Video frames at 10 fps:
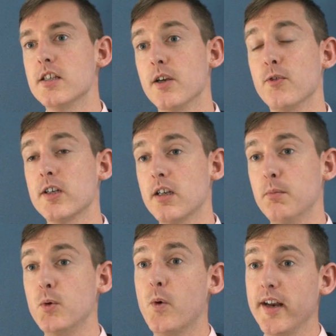So for
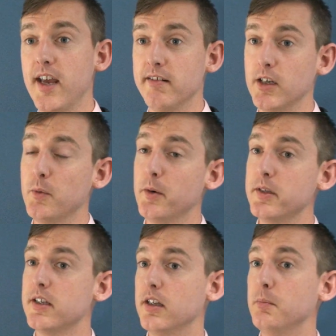example, one area where
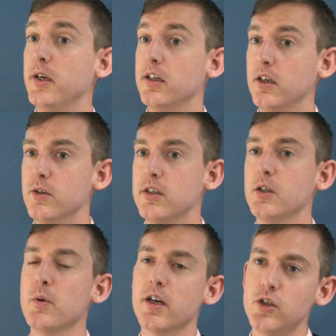we see them being used
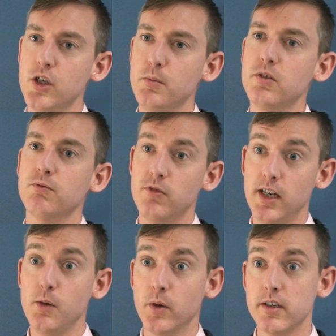is where consumers
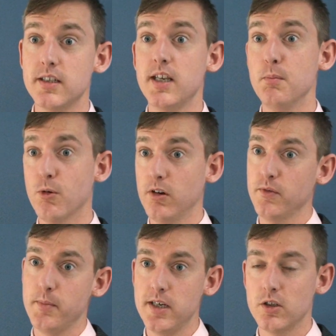really want to see more
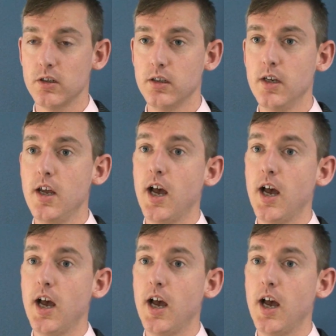information.